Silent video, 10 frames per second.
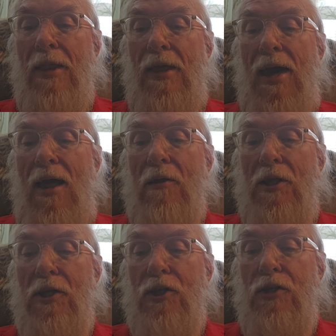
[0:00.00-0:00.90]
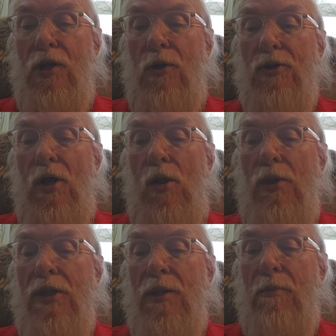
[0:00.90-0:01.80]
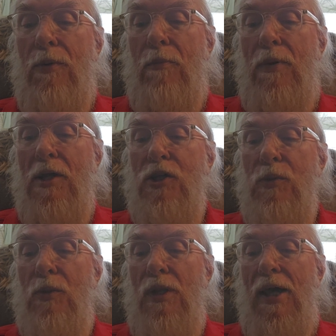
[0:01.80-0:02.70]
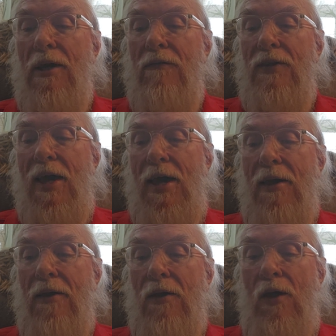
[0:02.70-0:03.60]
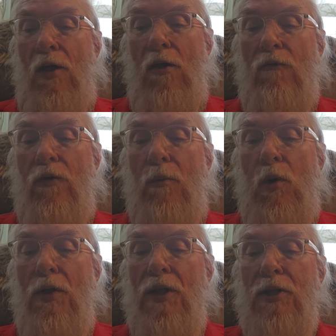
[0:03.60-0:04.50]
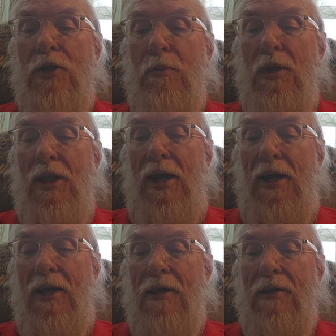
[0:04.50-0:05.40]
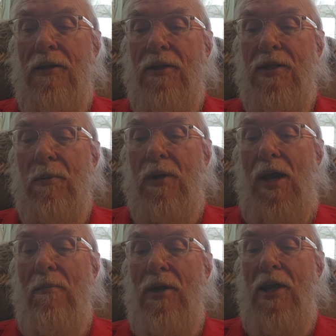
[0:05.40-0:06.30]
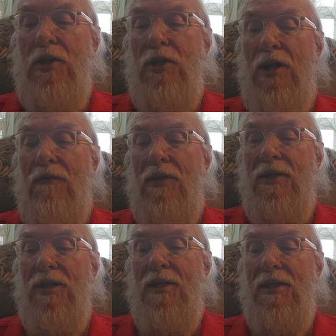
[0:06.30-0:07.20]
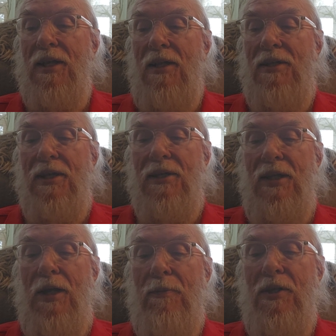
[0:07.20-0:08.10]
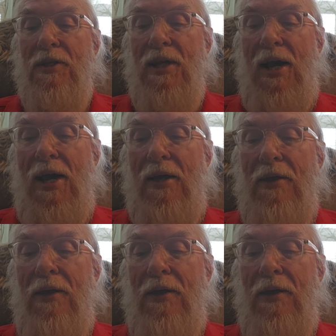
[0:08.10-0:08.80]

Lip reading: Calgish knows only the perpetual light of day. For more than 2 millennia, some combination of its 6 suns has lit up the sky.